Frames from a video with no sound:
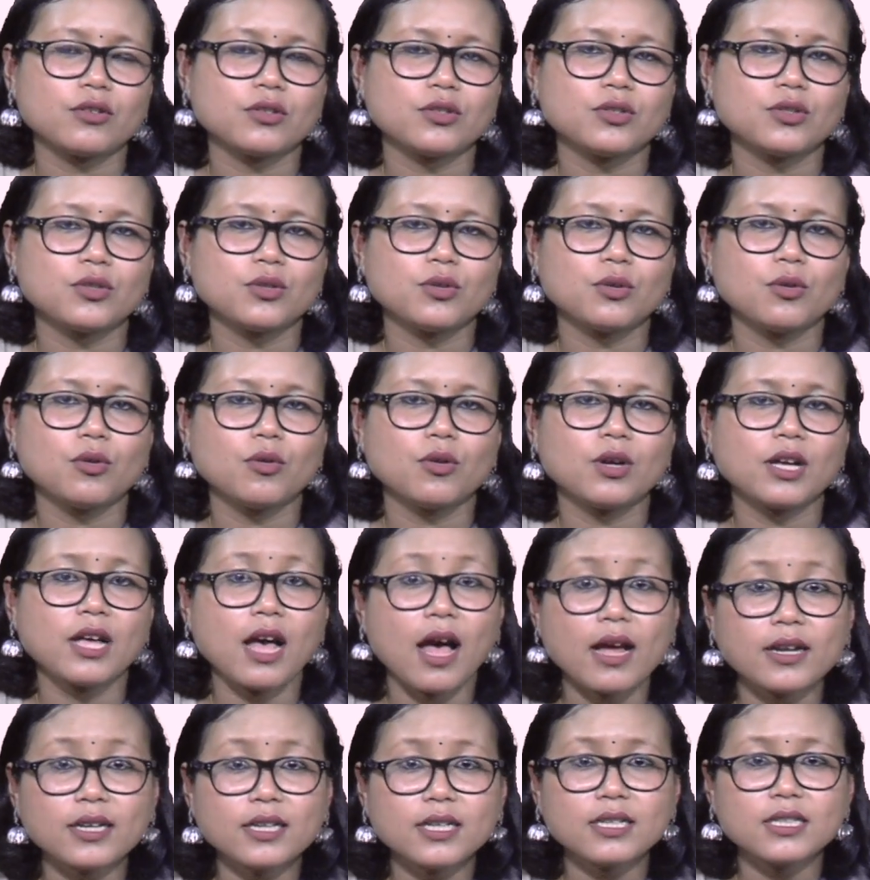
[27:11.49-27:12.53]
So,
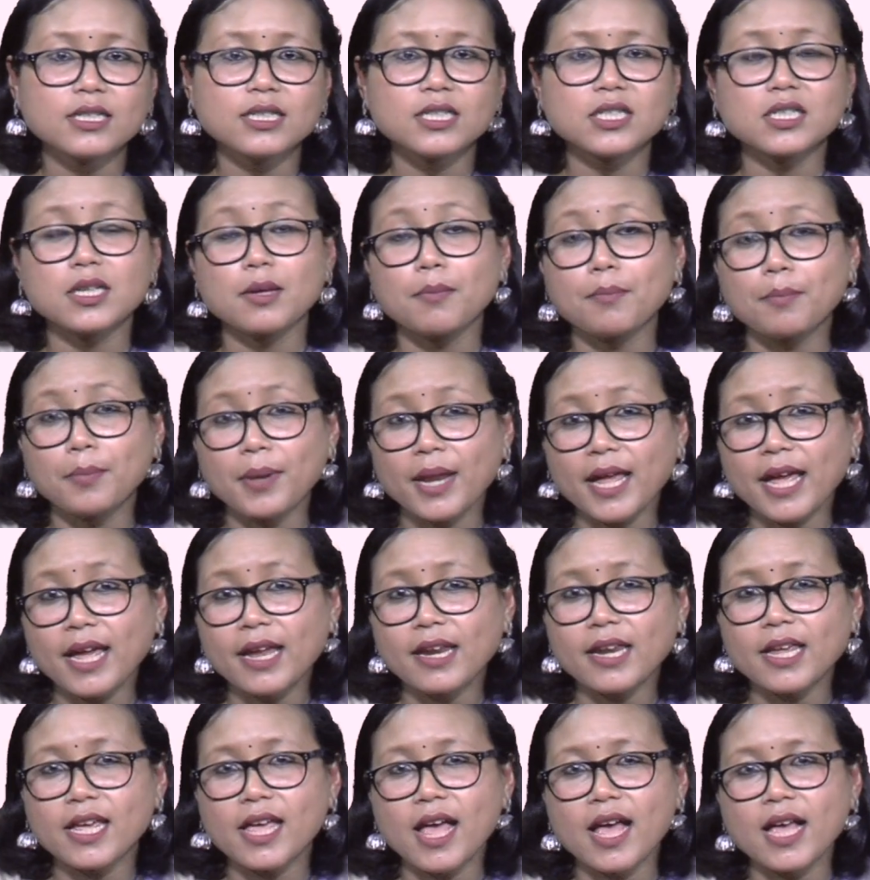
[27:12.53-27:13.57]
gardens, play
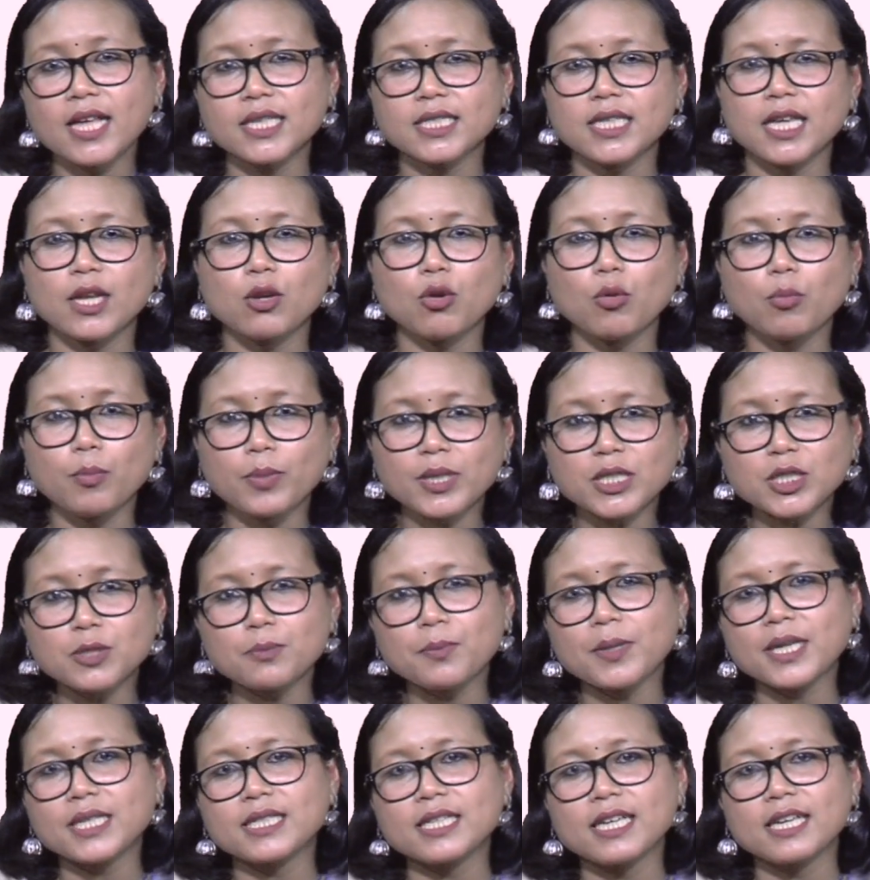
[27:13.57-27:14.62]
areas, and open
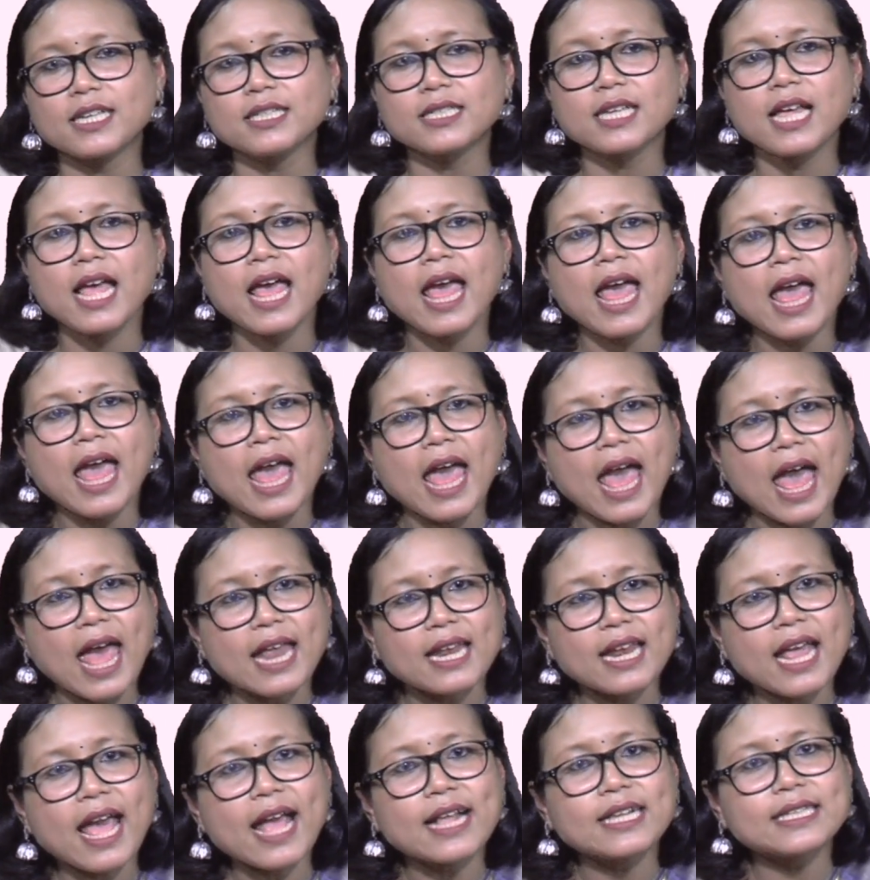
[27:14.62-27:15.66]
spaces
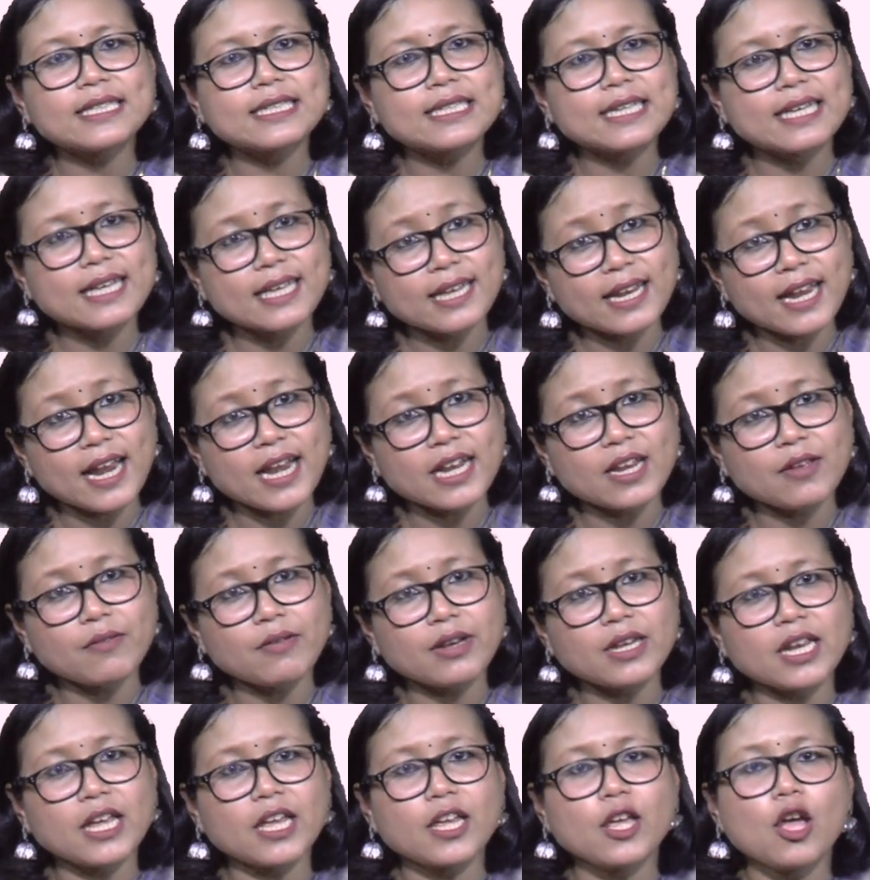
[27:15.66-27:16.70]
enhance
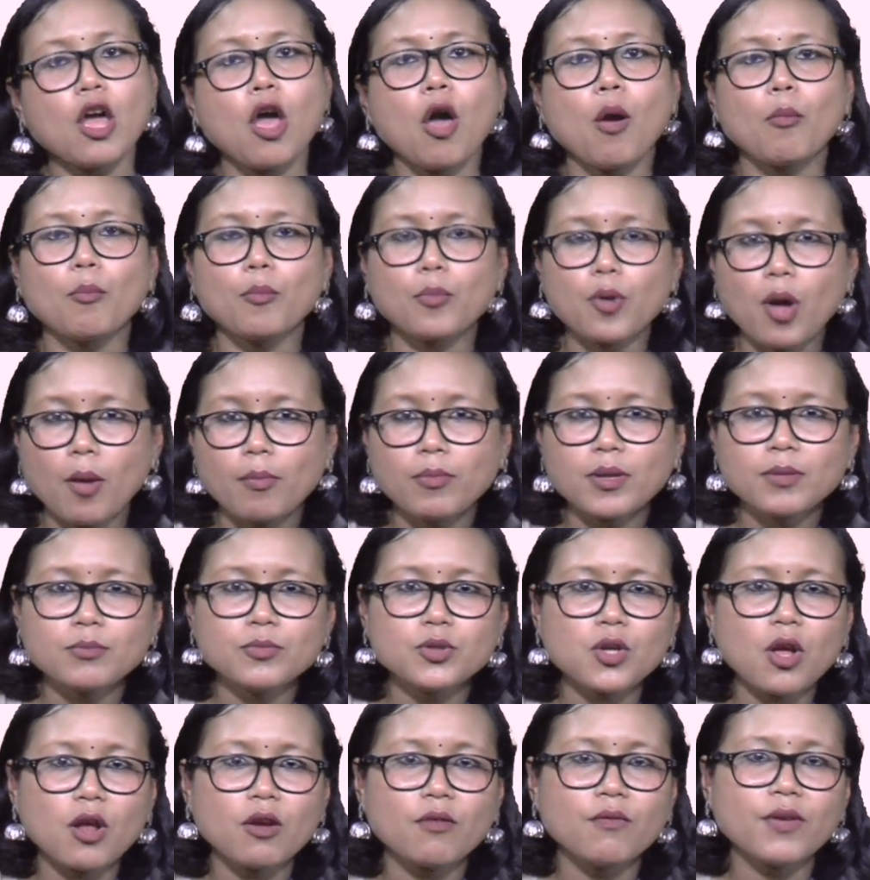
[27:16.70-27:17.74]
creativity, problem
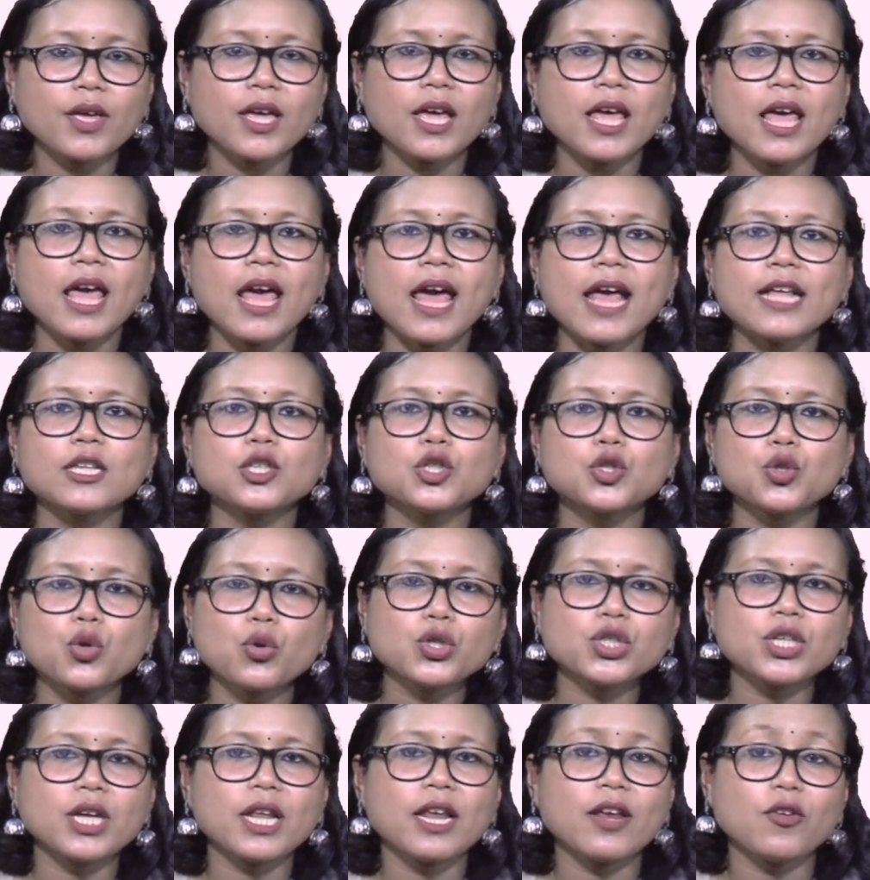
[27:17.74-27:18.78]
solving, and
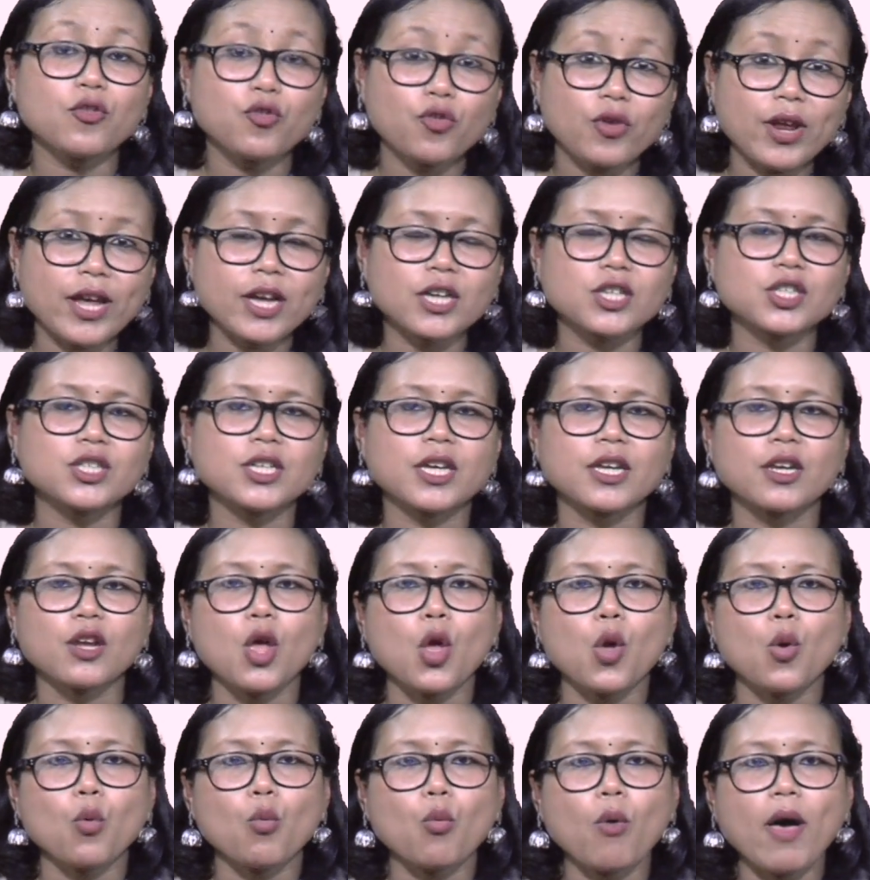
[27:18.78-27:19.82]
social interaction
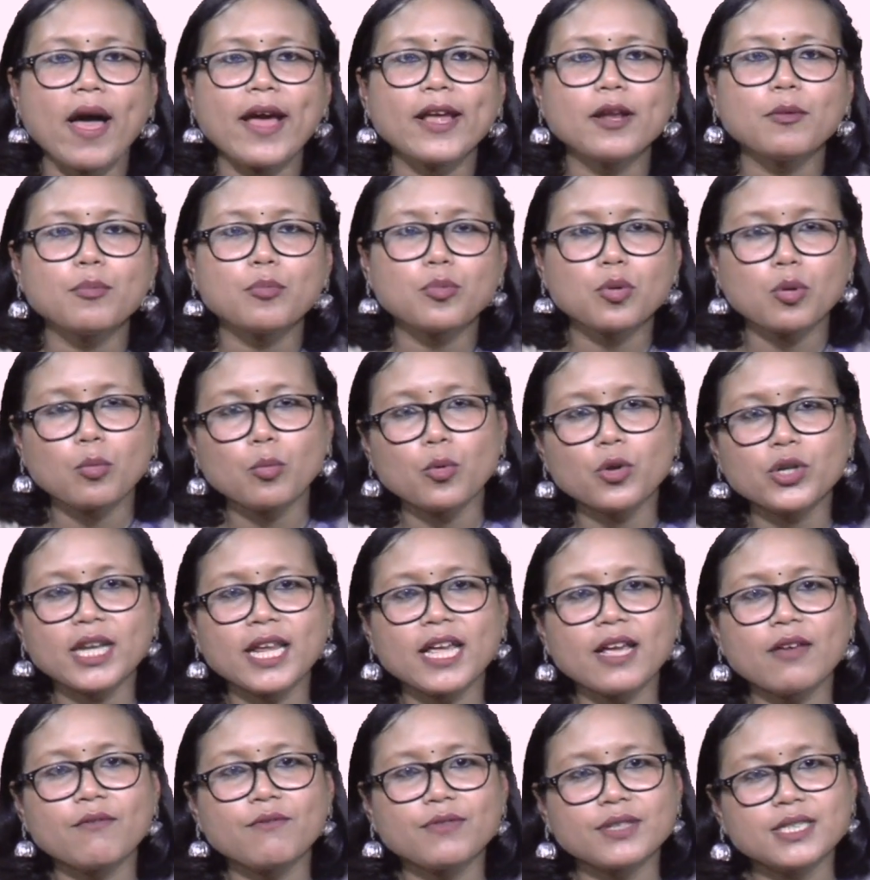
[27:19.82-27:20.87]
while
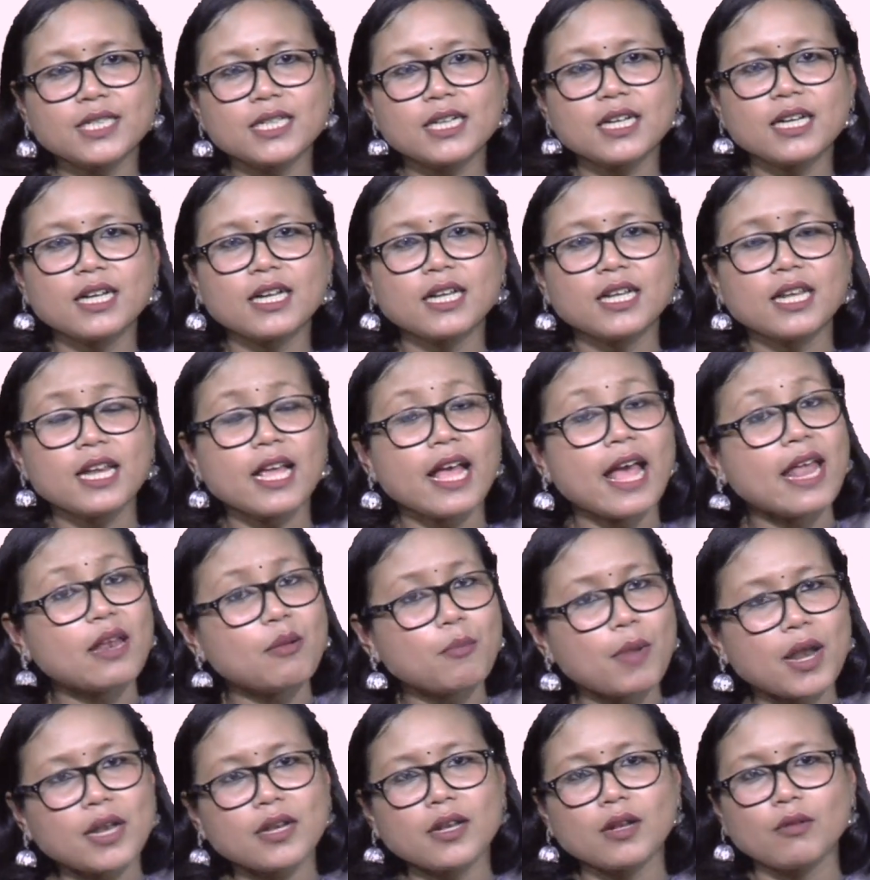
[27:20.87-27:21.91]
promoting physical and
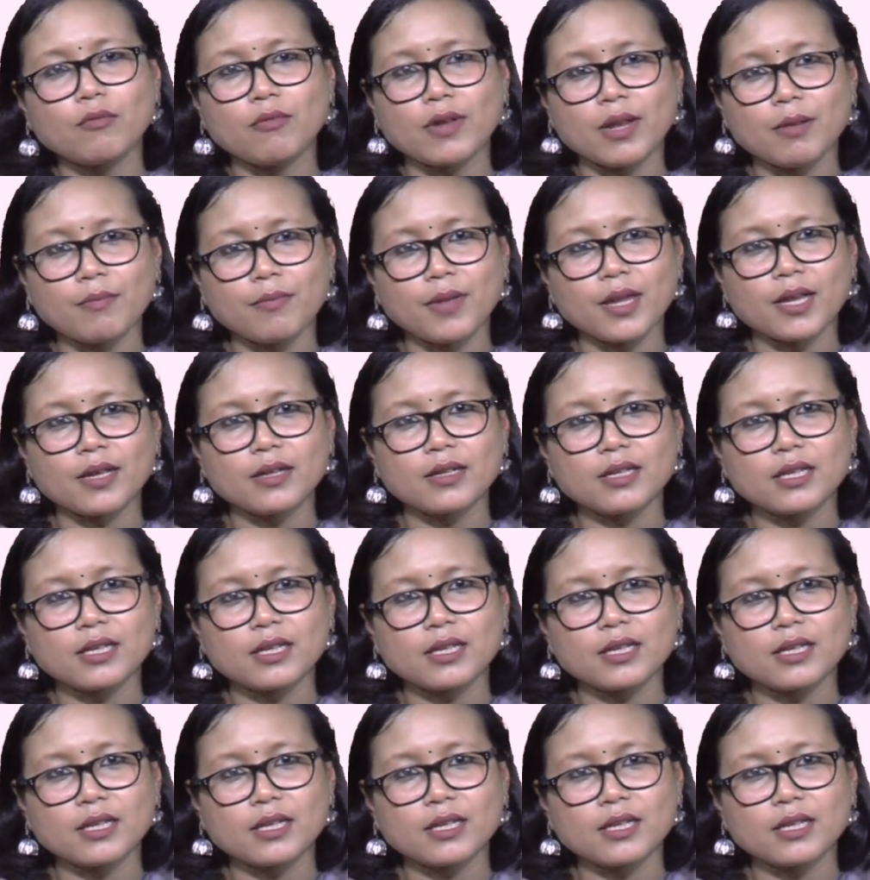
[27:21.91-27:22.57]
mental well-being.